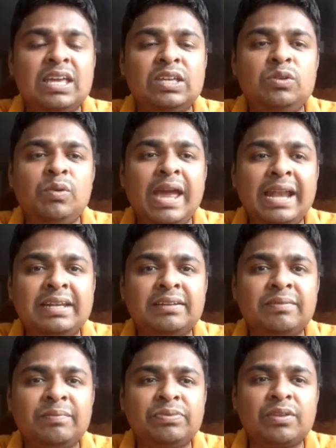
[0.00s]
You get
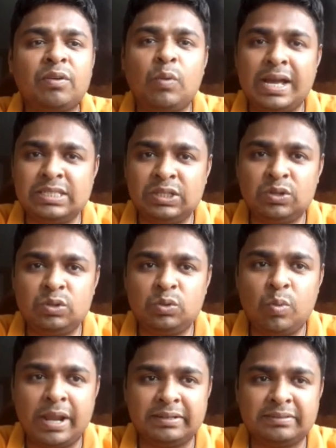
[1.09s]
y is equal to
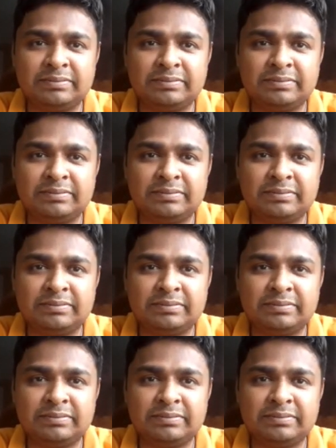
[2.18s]
1.